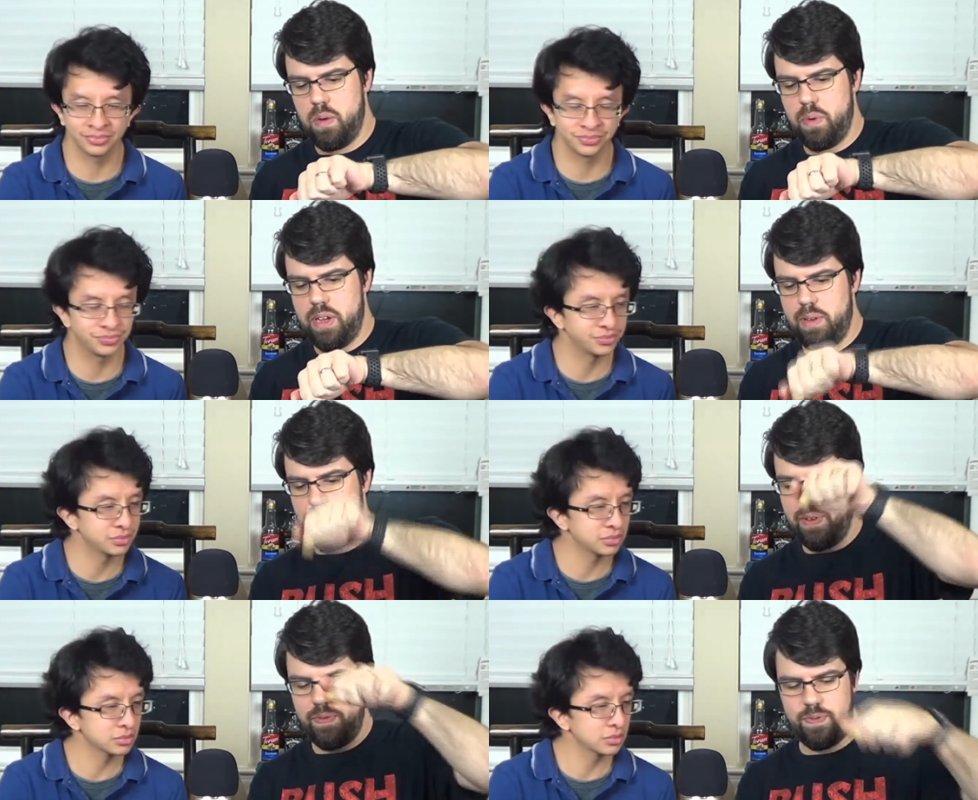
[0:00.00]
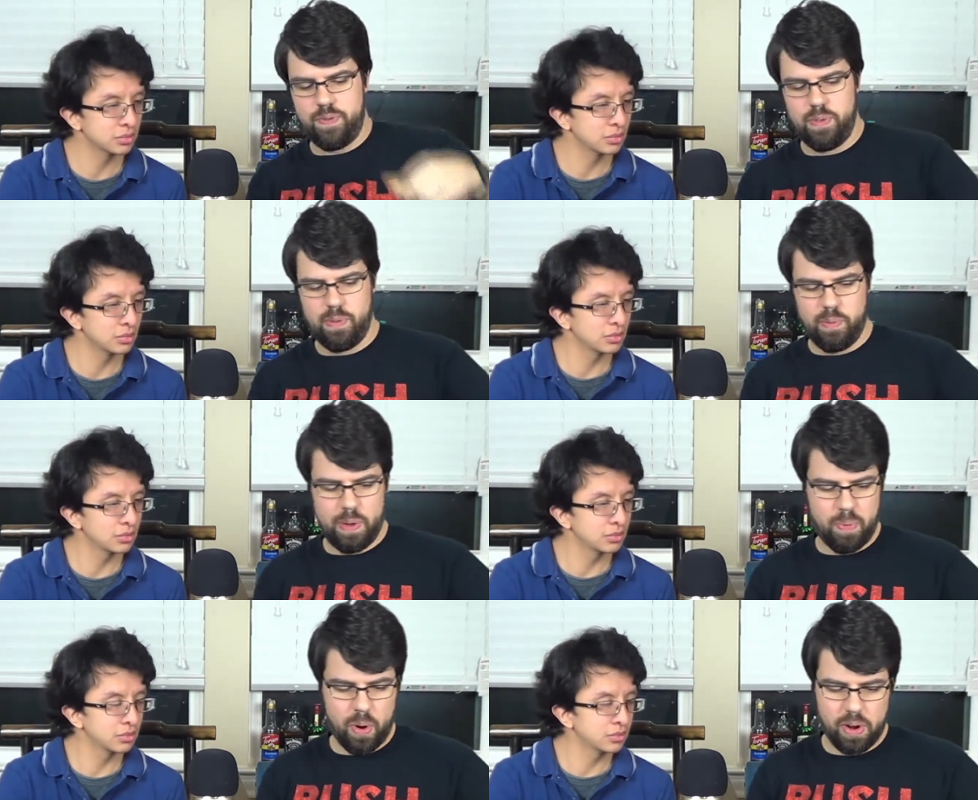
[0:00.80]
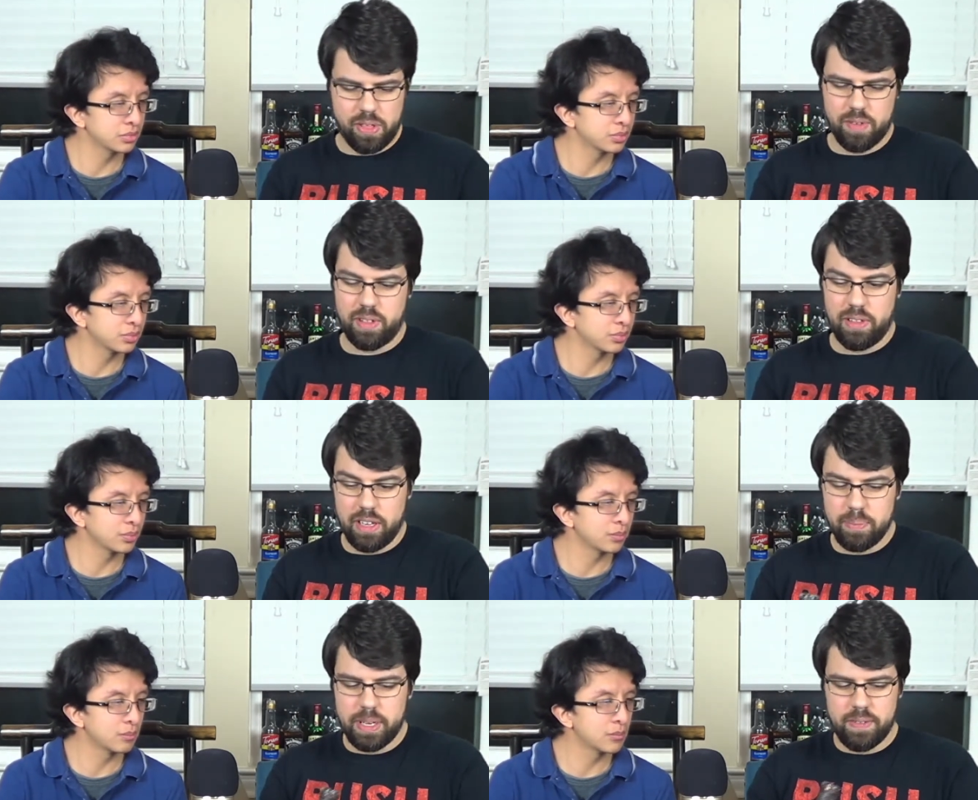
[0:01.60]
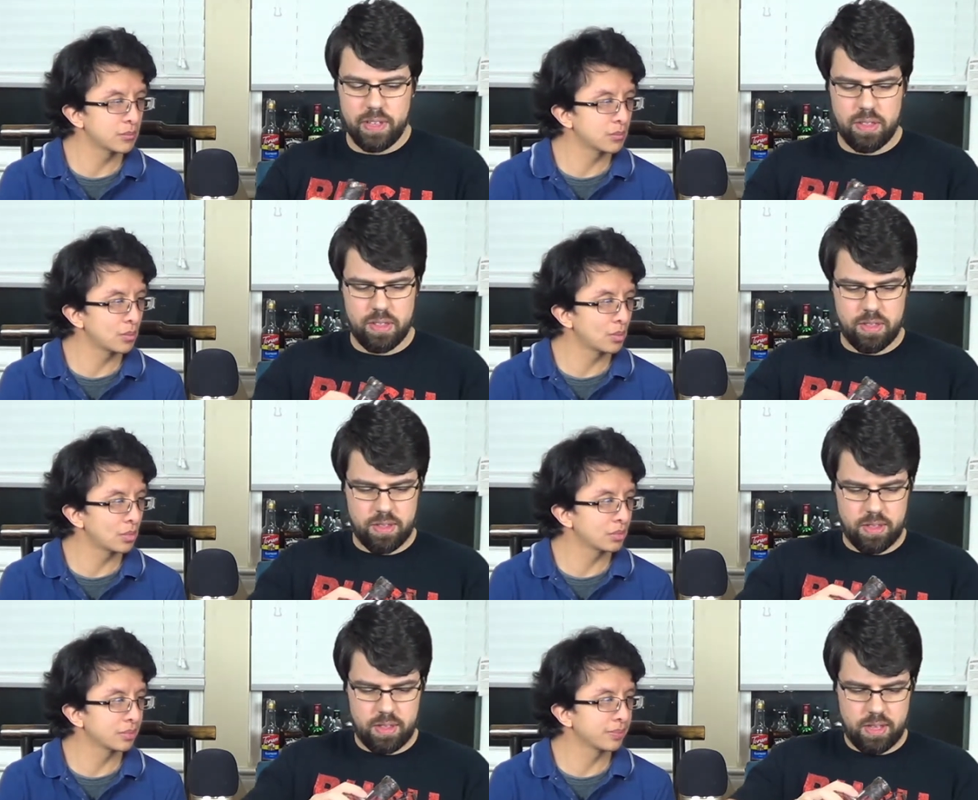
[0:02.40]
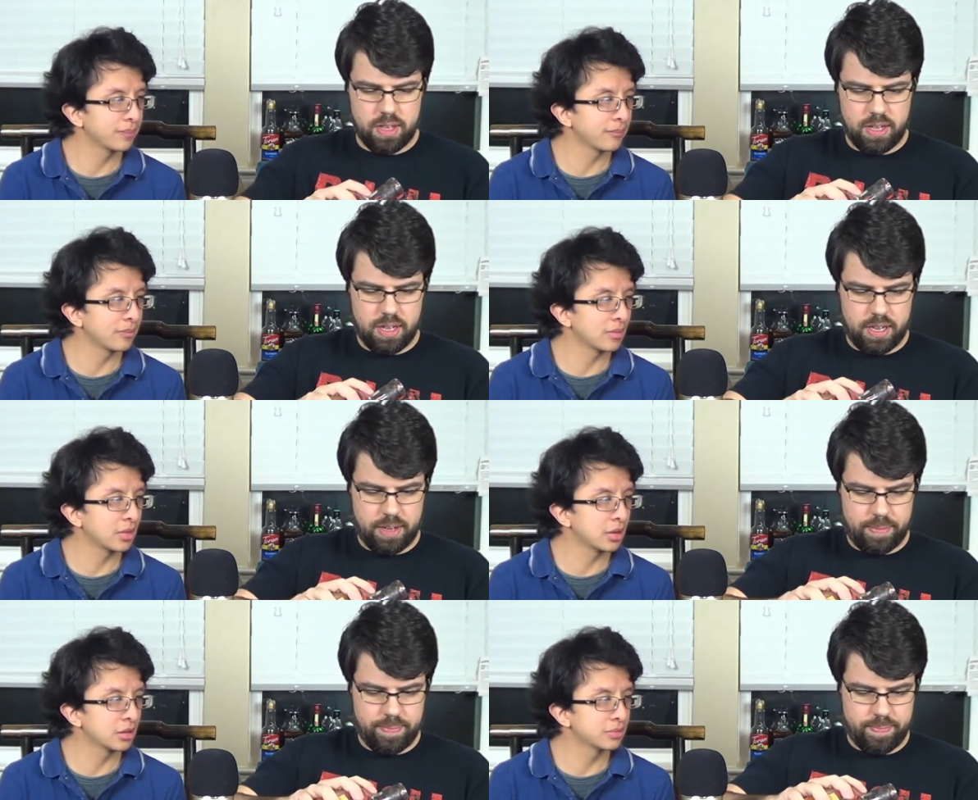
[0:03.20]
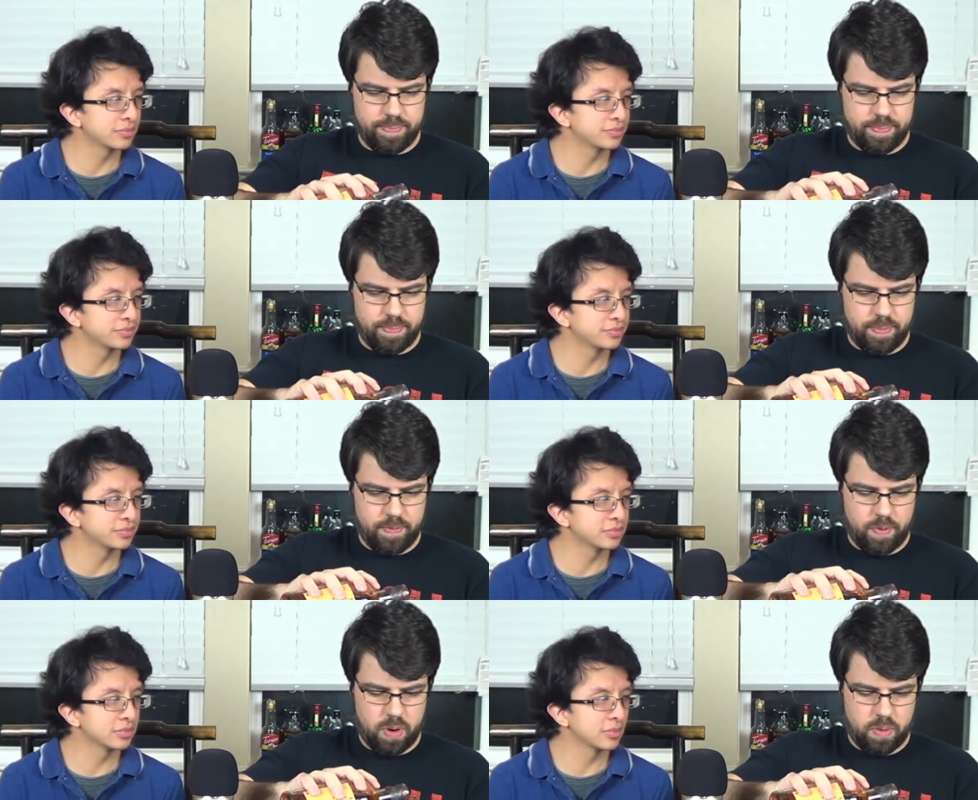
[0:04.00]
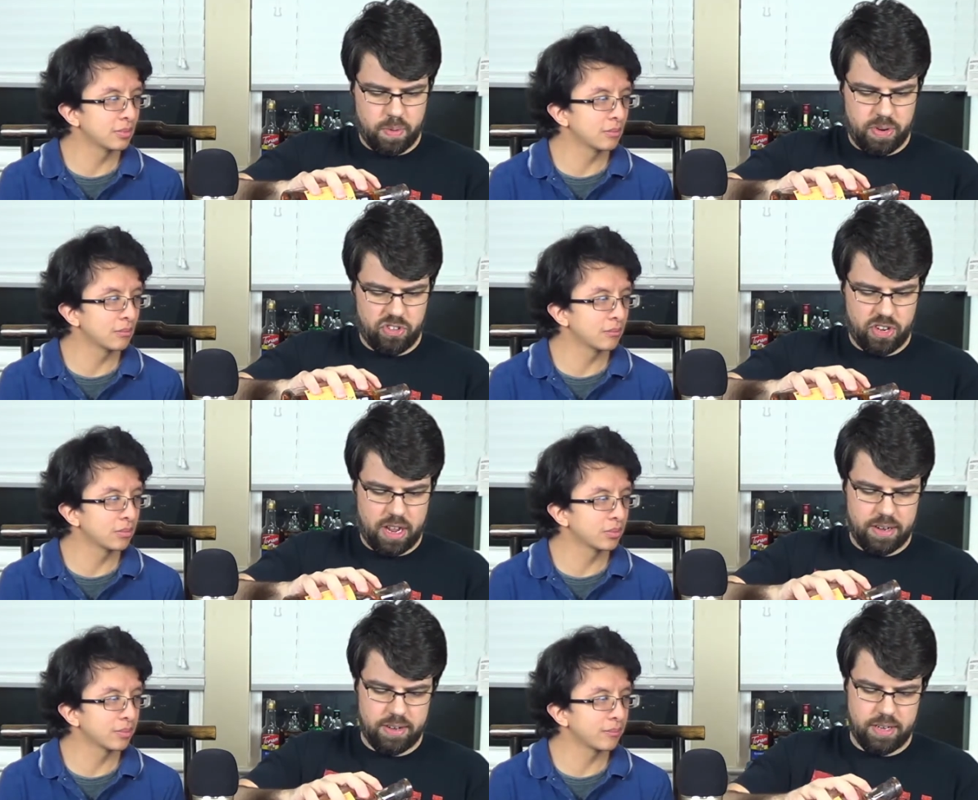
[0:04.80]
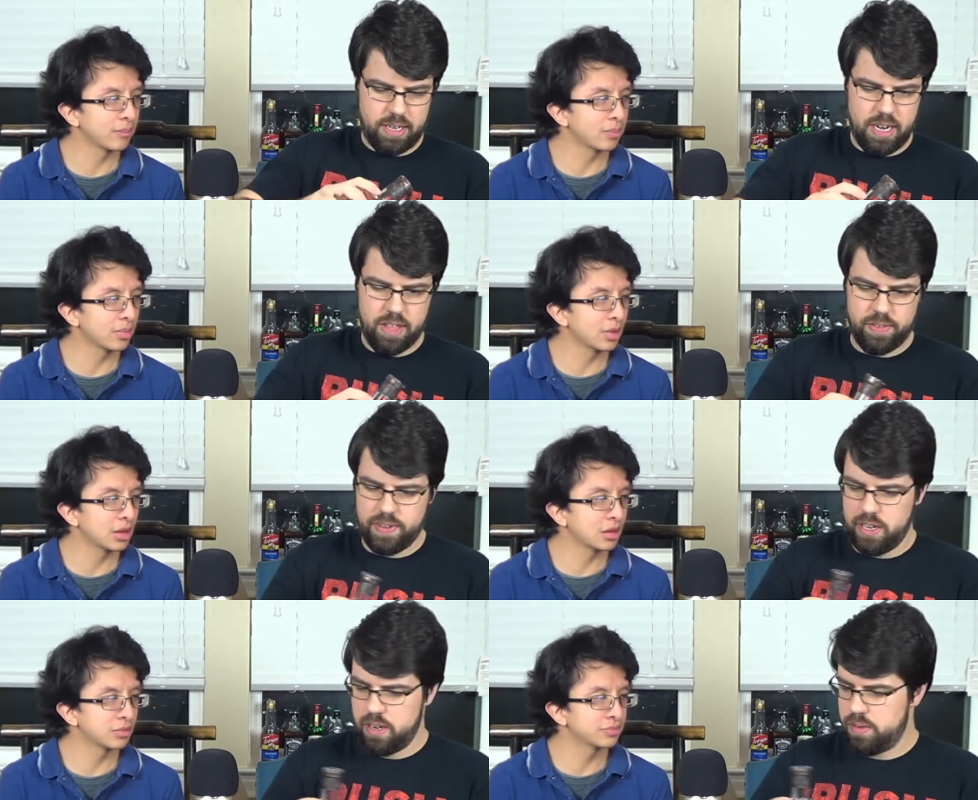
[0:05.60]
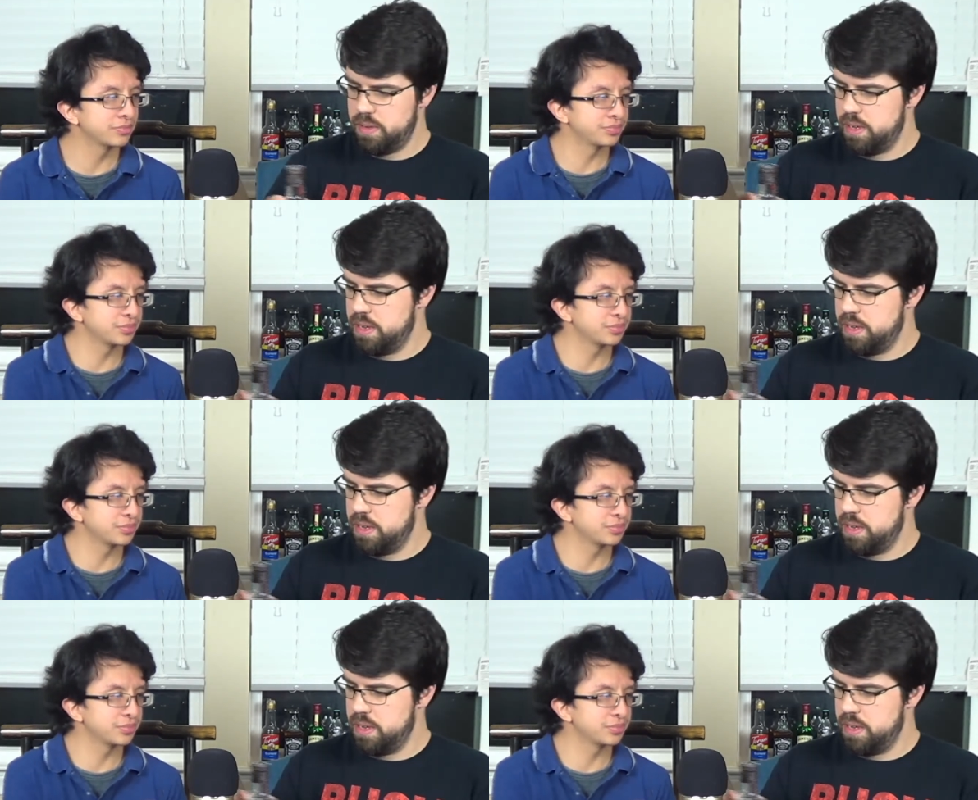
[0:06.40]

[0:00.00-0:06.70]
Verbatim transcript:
Speaker 1: We we've we poured ourselves a little bit of this uh, before when we shot another video,